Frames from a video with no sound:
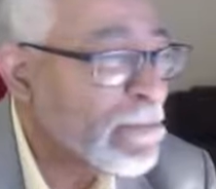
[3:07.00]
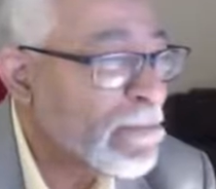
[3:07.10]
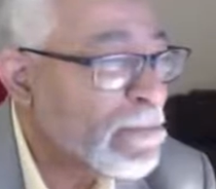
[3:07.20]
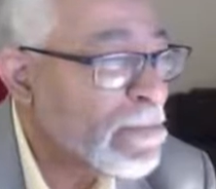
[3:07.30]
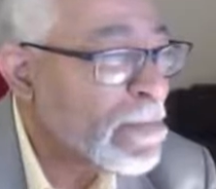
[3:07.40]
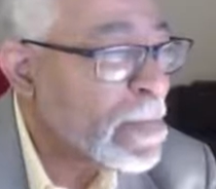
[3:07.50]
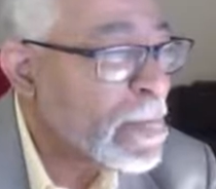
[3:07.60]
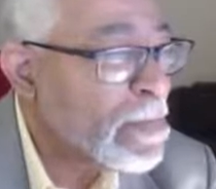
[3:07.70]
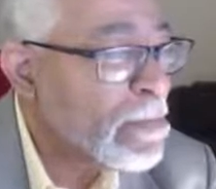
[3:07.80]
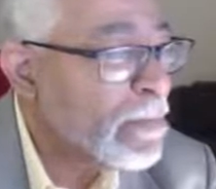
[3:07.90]
Inside
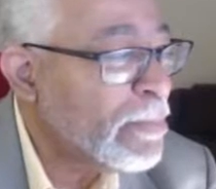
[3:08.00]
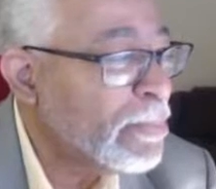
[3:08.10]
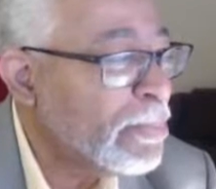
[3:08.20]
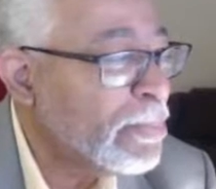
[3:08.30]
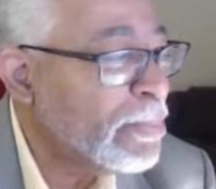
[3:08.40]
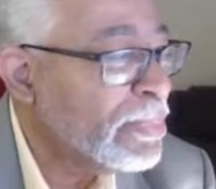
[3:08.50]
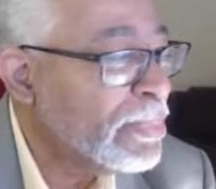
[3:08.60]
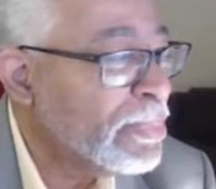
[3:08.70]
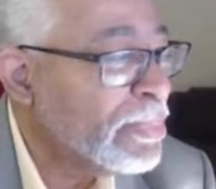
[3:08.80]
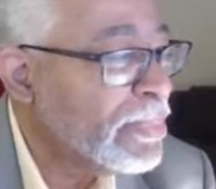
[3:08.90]
Out Dad, basically,